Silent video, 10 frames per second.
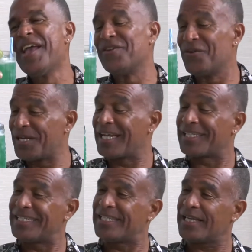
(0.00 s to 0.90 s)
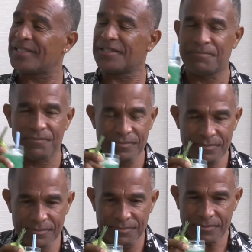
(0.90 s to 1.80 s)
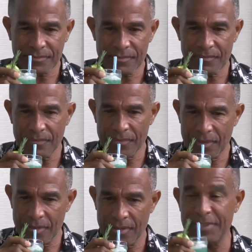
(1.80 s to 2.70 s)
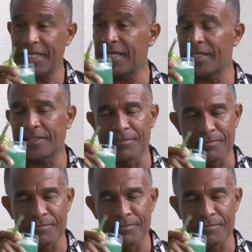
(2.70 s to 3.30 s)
No, it actually tastes. I'm gonna take a next sip.